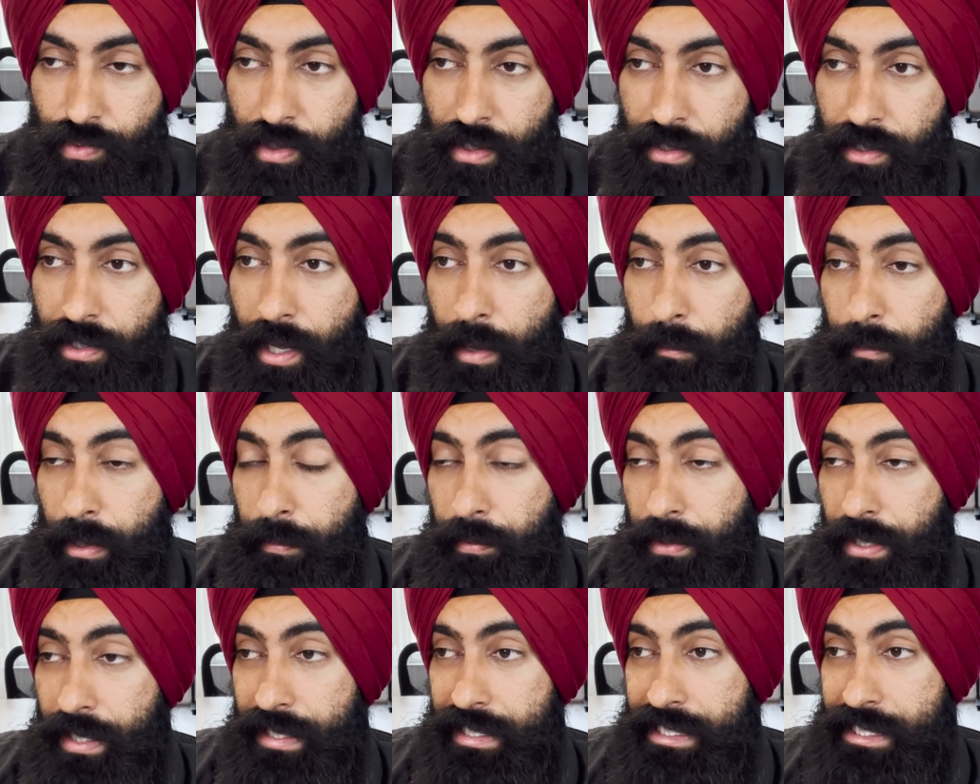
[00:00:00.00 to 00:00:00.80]
Well,
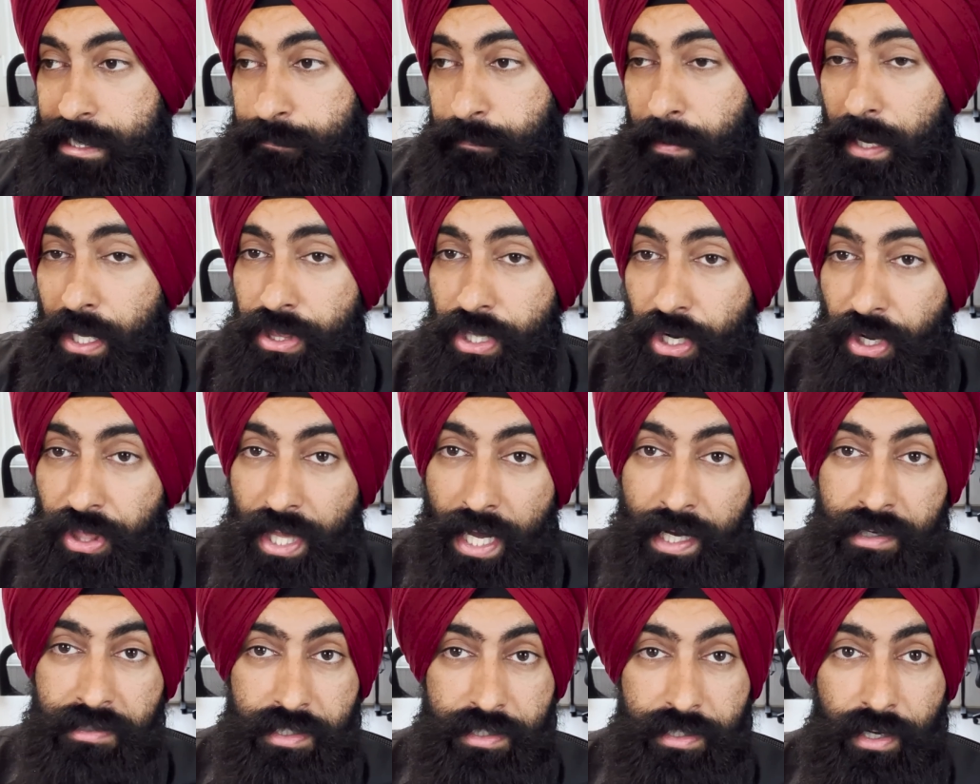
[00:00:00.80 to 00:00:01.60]
people are going to spend their
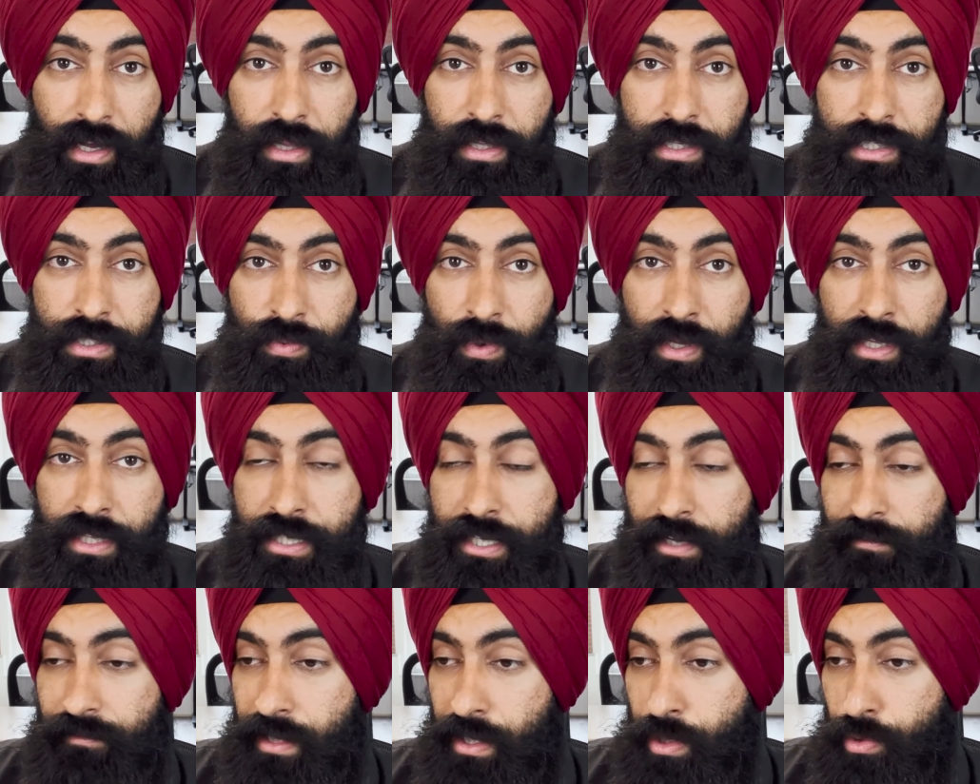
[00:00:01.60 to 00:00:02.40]
$1,000
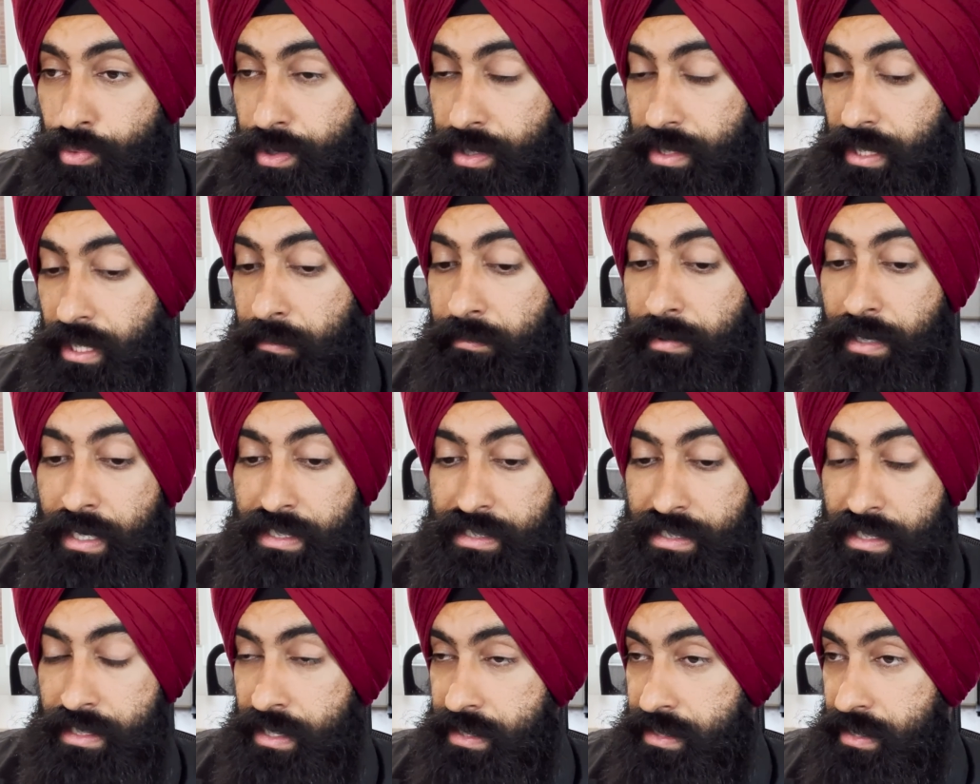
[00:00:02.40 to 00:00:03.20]
relatively quickly
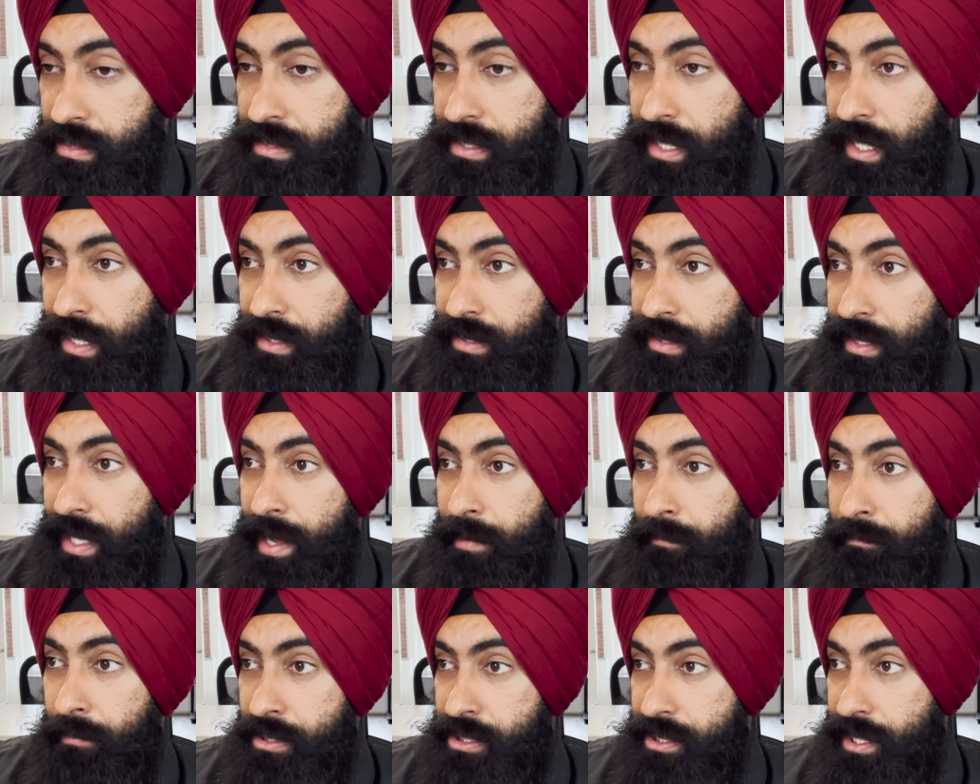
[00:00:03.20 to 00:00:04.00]
because it doesn't take
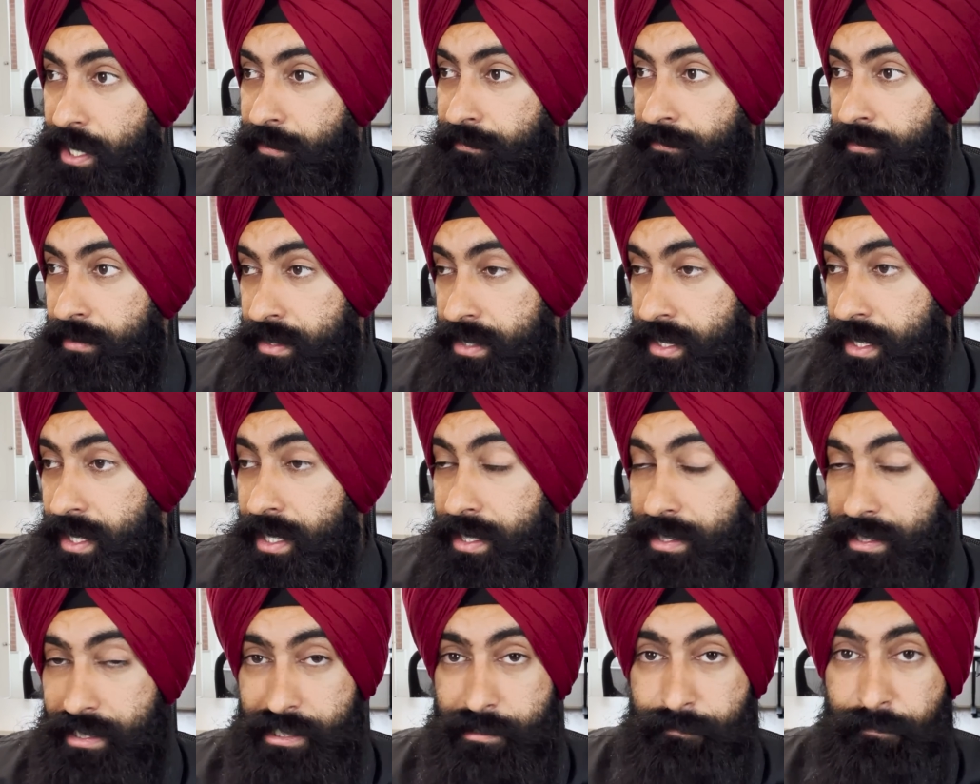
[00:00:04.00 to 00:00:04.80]
that much effort
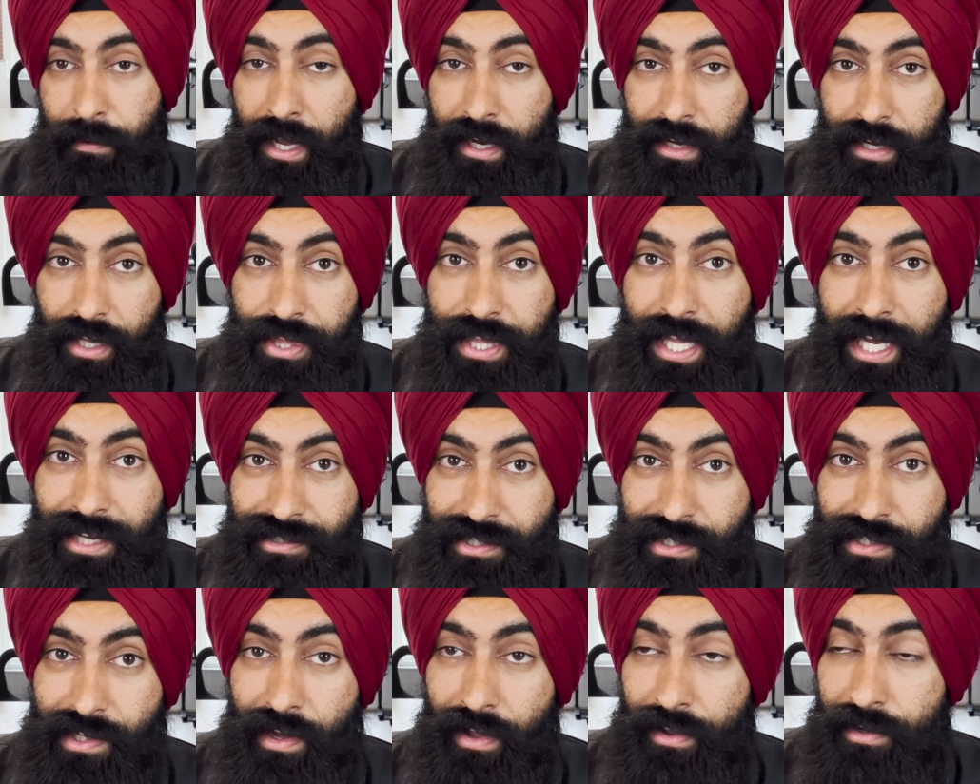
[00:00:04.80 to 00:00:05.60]
to spend
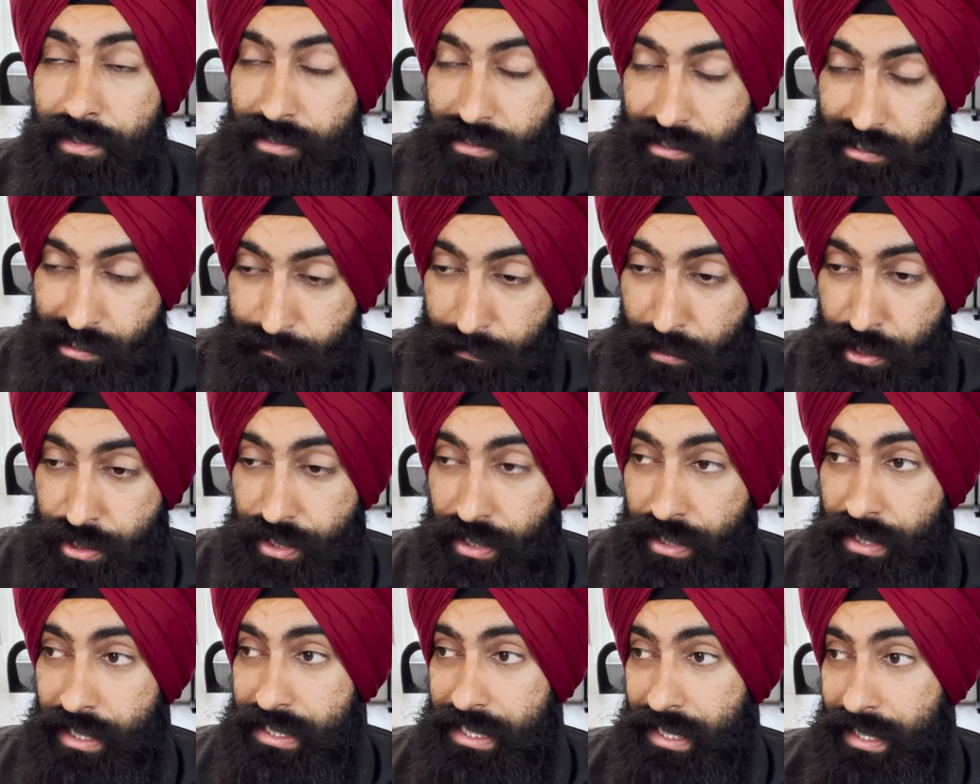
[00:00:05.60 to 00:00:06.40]
$1,000,
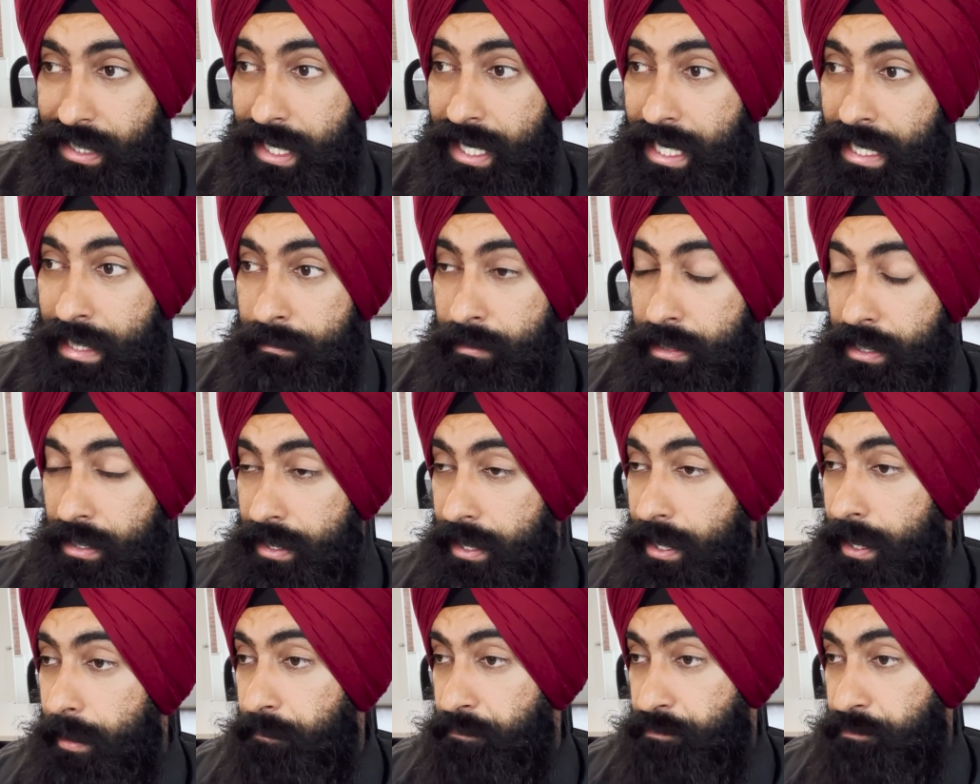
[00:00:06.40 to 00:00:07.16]
especially in this economy.